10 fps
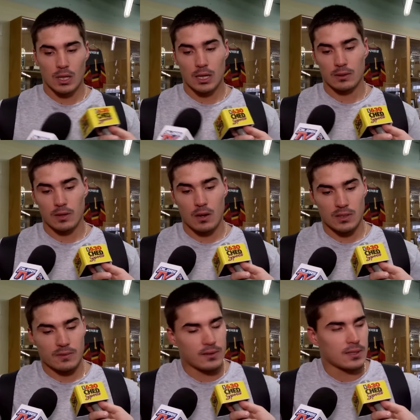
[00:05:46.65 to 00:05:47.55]
Uh, no,
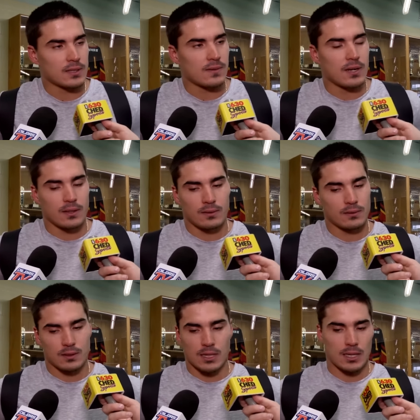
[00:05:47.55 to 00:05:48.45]
everything's fine.
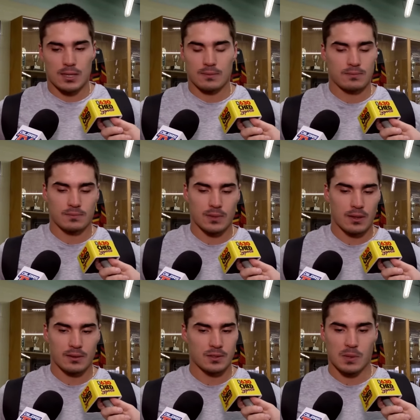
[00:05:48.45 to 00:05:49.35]
Uh,
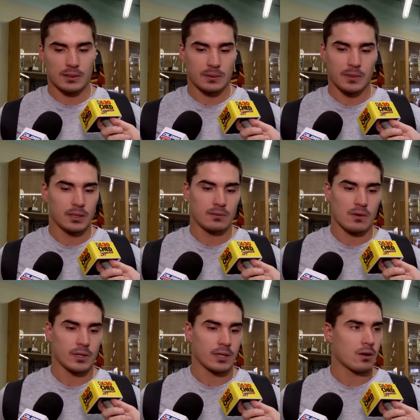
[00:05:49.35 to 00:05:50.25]
nothing's bothering me, and
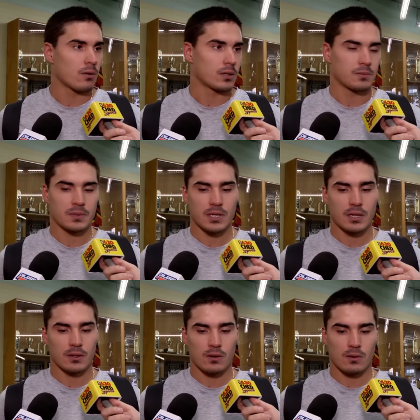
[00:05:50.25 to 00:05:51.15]
I'm ready
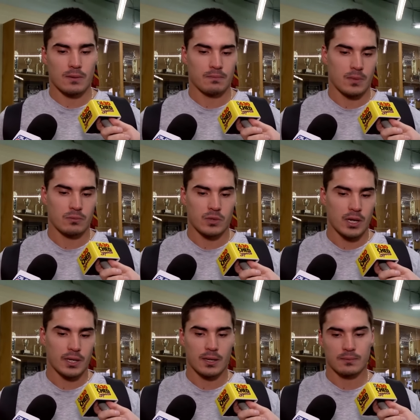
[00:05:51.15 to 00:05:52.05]
100%. You know, I'm I'm
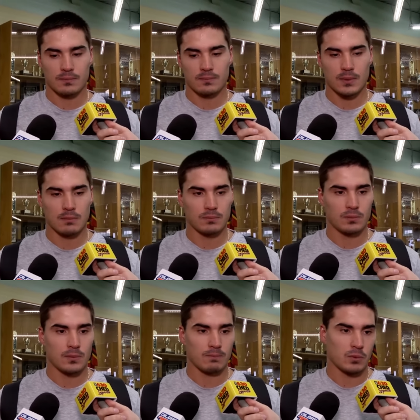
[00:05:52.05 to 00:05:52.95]
running and I'm
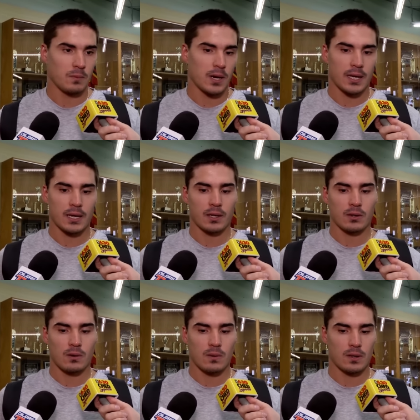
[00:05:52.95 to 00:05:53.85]
I'm biking, you
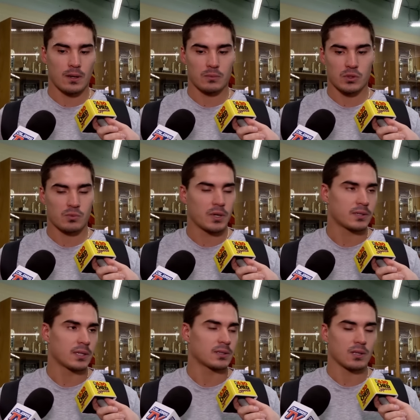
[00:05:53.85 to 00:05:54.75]
know, and I'm just
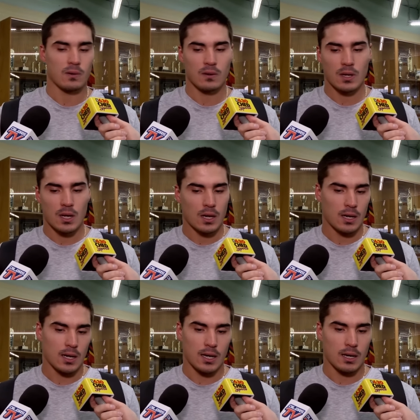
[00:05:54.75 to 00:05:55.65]
sprinting. So
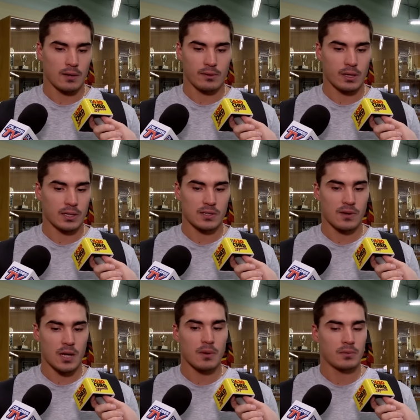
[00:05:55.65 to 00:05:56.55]
uh, everything's
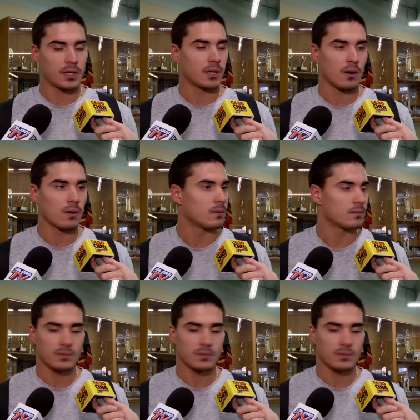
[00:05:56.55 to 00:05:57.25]
fine. I'm ready to go.